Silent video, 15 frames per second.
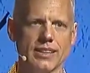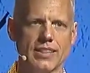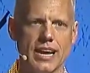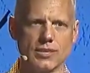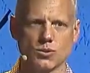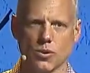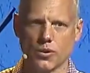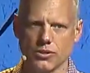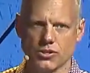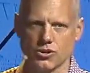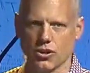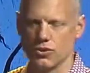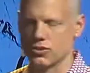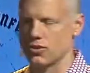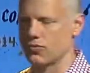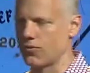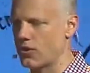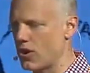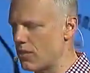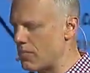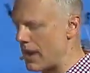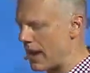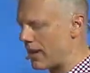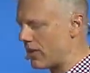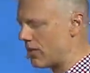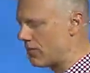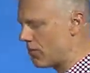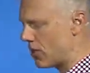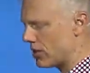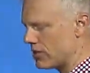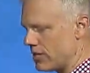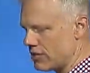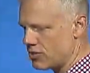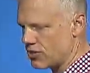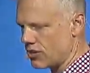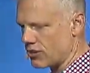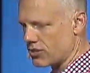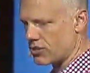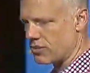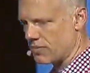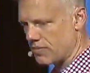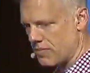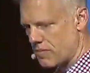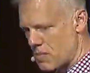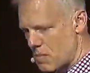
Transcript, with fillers: That's why we chose it for our banner, for our t shirts.